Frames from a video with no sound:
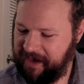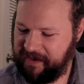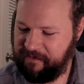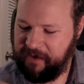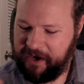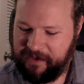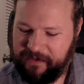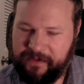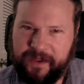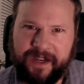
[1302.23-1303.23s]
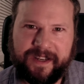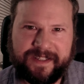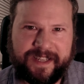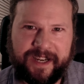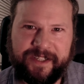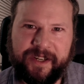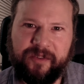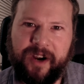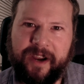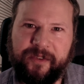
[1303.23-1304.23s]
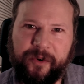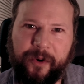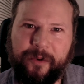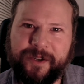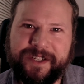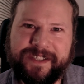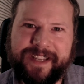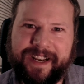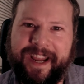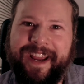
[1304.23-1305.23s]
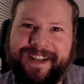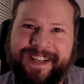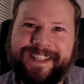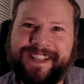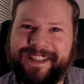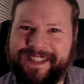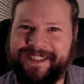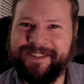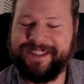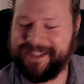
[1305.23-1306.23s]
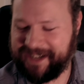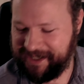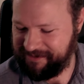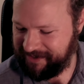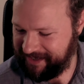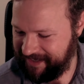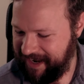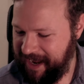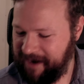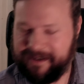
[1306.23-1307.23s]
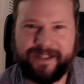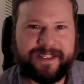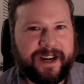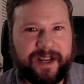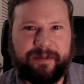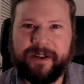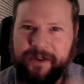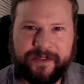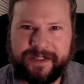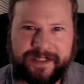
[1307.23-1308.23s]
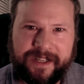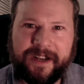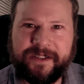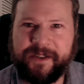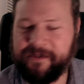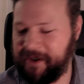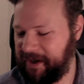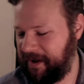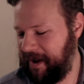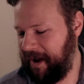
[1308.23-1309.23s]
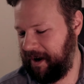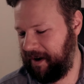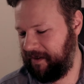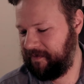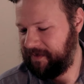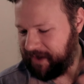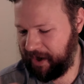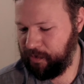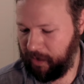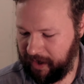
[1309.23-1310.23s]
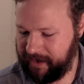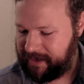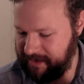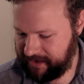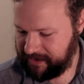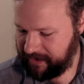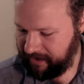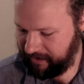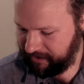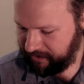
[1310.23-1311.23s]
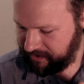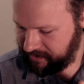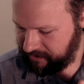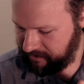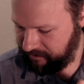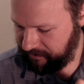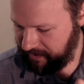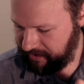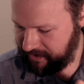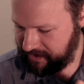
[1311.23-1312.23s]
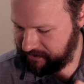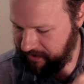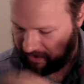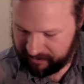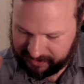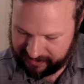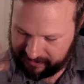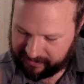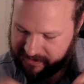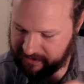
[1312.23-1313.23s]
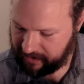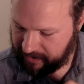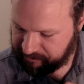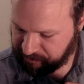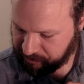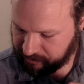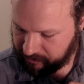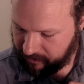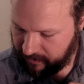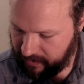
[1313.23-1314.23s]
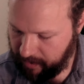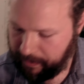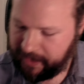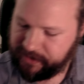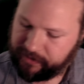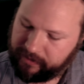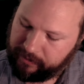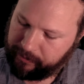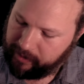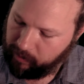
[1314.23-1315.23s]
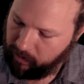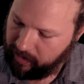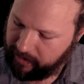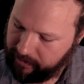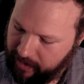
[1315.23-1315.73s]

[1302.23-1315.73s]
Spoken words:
very thick section of either or, which is dedicated to this, which is kind of funny. But he's talking about, go see Don Giovanni. Don Juan is this character, so he's very much in this thought. Page 301,